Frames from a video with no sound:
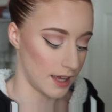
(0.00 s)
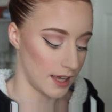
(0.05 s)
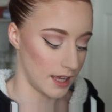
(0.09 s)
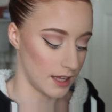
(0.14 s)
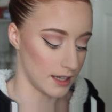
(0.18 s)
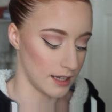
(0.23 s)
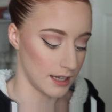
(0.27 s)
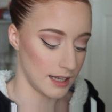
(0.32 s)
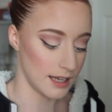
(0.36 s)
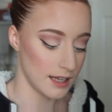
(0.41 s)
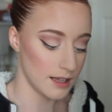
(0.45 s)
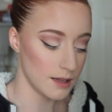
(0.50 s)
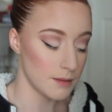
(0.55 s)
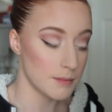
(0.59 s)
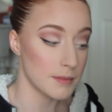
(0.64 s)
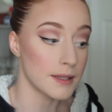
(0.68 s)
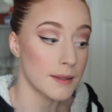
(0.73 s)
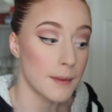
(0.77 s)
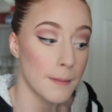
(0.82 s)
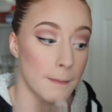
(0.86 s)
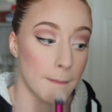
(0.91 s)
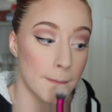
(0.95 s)
And a little
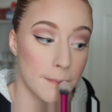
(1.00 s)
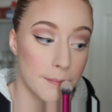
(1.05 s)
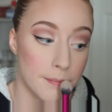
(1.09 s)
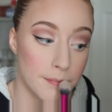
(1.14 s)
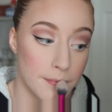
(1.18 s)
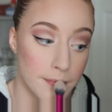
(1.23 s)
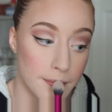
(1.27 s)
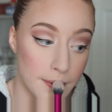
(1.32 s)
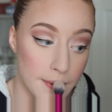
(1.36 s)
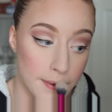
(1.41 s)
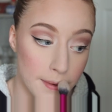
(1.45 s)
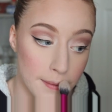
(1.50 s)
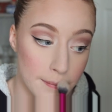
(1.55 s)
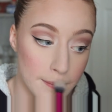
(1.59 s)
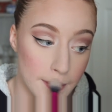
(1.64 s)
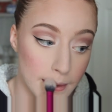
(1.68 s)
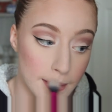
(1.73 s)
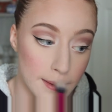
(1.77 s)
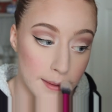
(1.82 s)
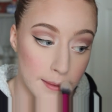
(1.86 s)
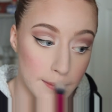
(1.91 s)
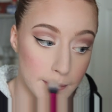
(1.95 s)
bit on
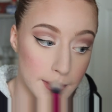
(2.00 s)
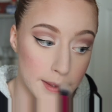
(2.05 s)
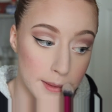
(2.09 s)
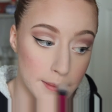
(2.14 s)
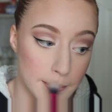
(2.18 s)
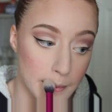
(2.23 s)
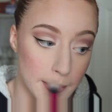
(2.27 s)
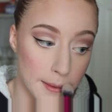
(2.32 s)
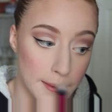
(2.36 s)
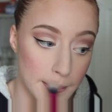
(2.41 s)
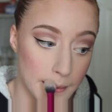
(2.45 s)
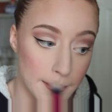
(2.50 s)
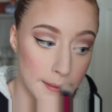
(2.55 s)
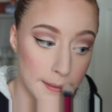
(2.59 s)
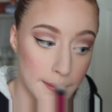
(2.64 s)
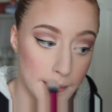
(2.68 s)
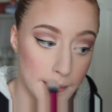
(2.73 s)
my cupid's bow.